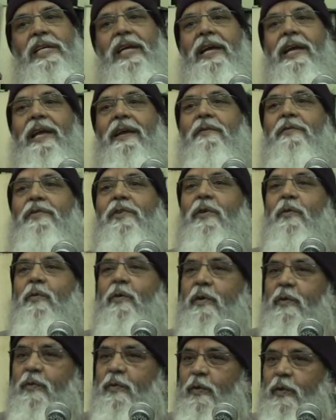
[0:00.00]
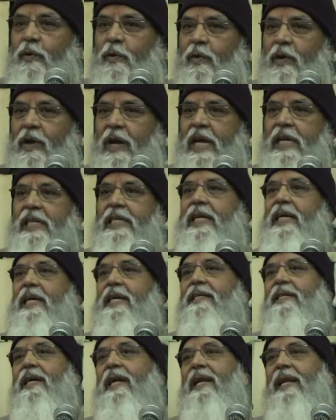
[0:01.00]
she gives you good food, she
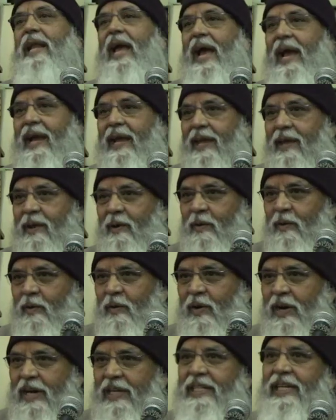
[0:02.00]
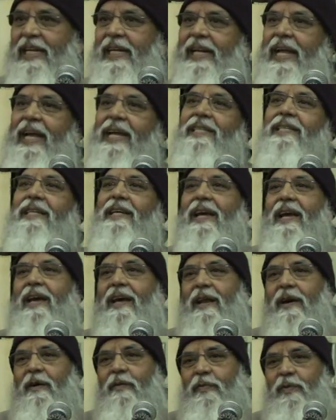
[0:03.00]
doesn't nag you, she takes
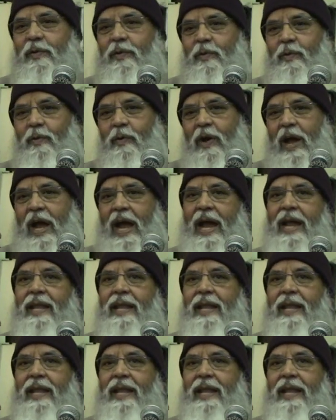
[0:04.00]
care of you,